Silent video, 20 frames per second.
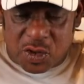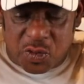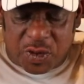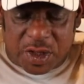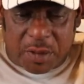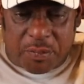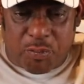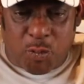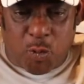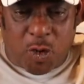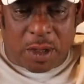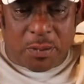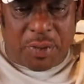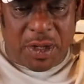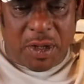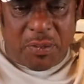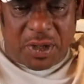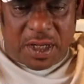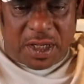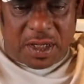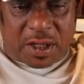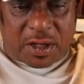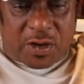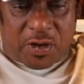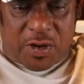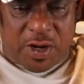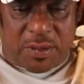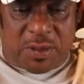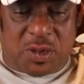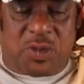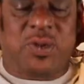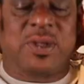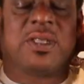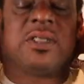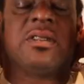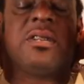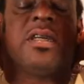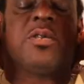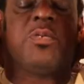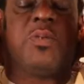got 21 people in the crib,
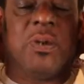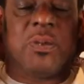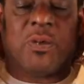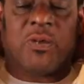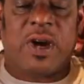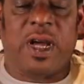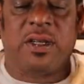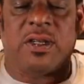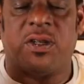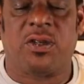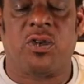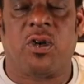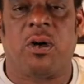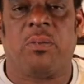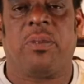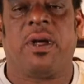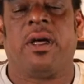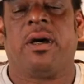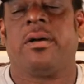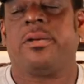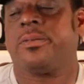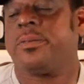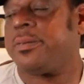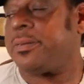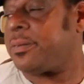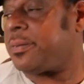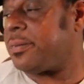26 people right in the doorbell.